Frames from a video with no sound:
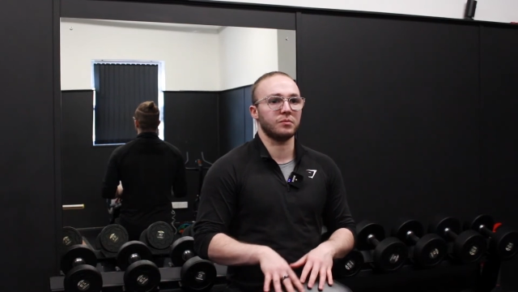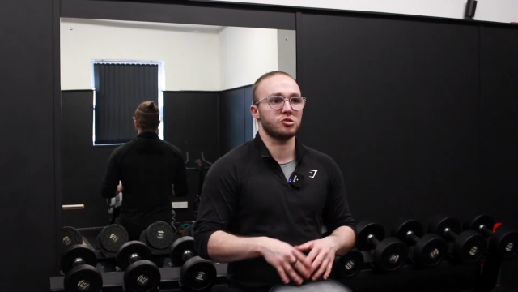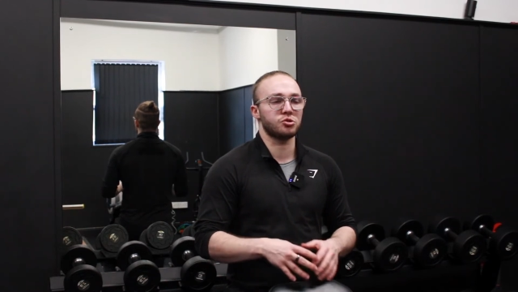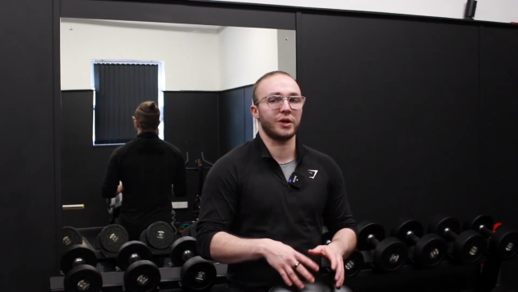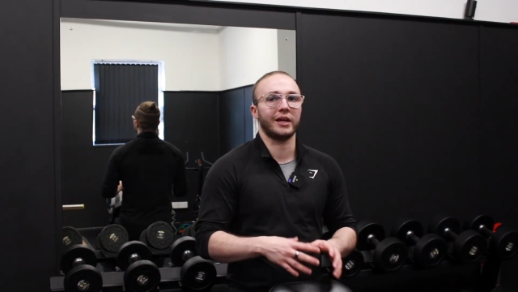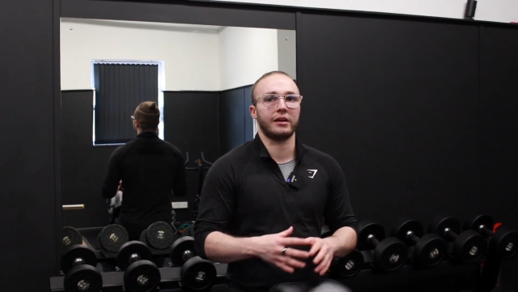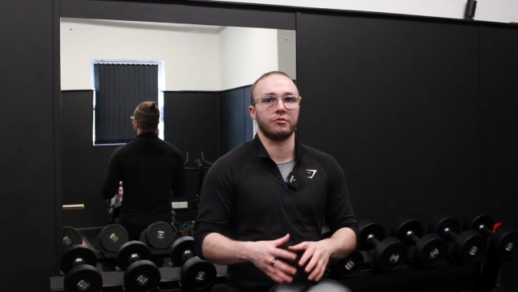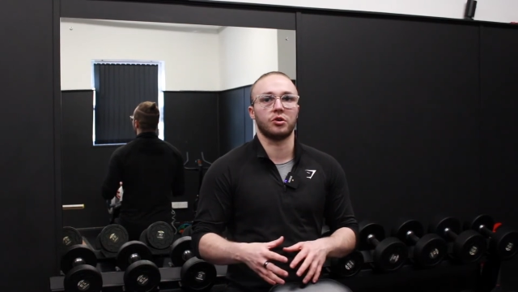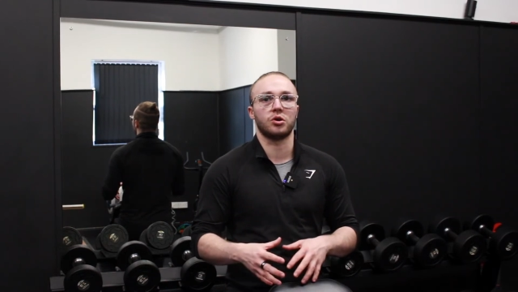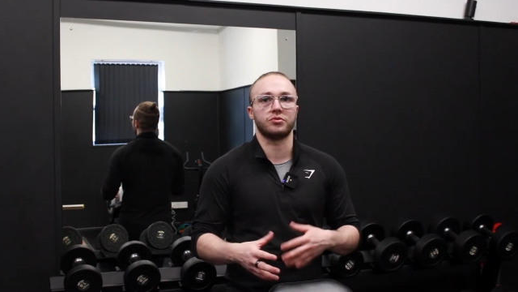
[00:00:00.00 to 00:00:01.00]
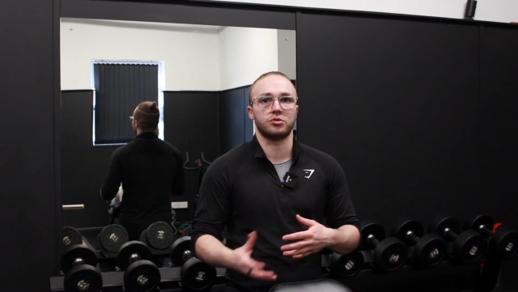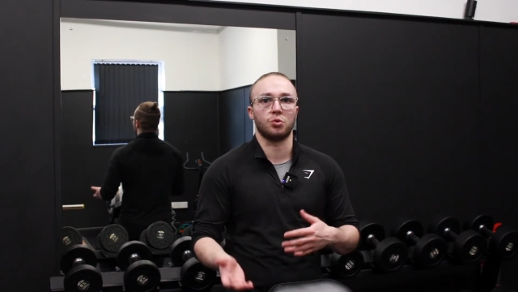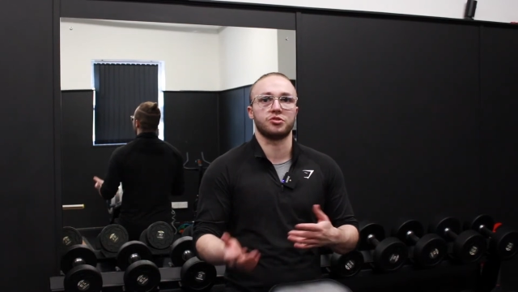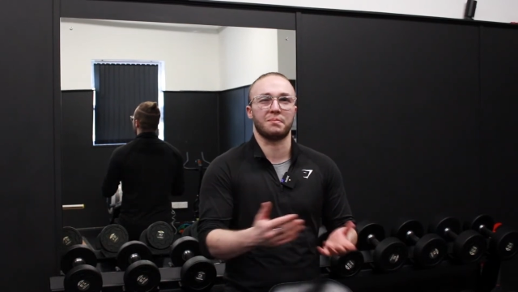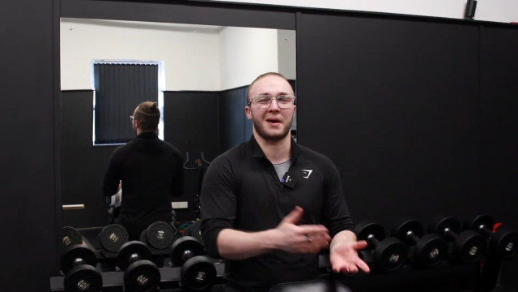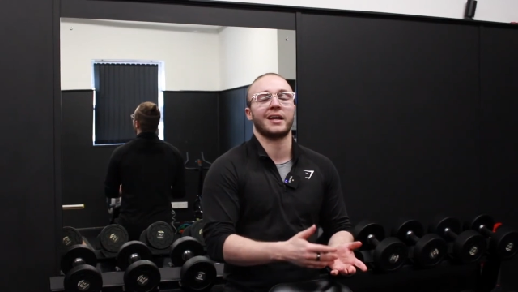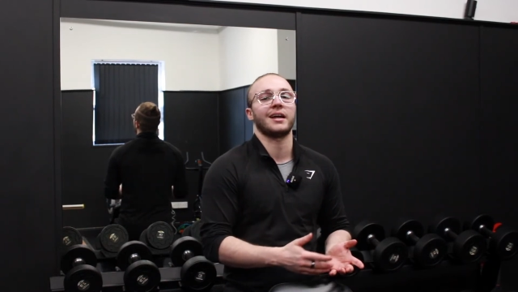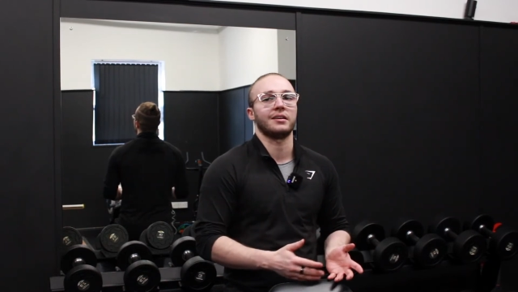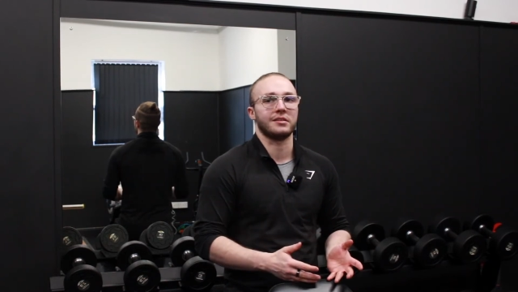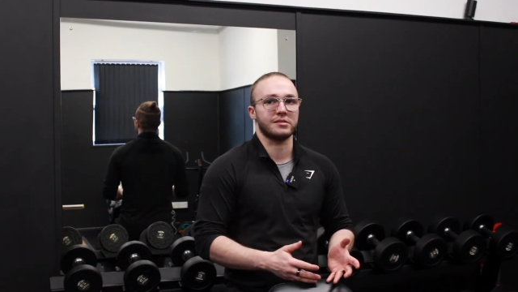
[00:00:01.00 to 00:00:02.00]
swinging involved towards the back
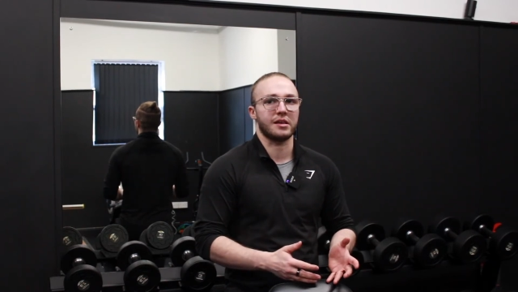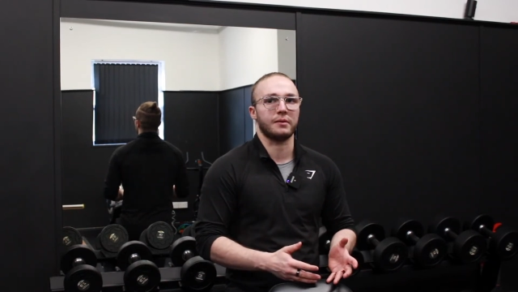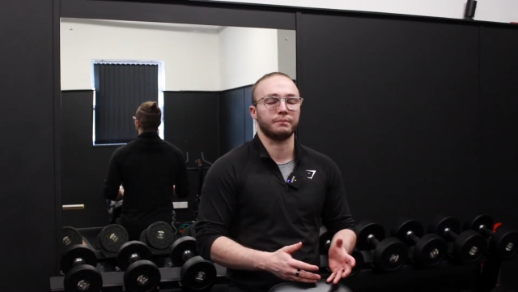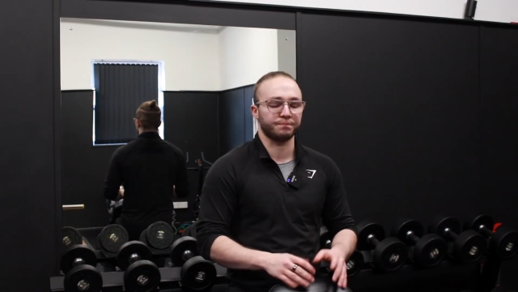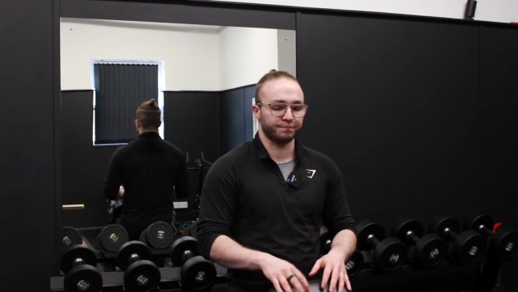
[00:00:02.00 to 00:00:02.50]
end of the set.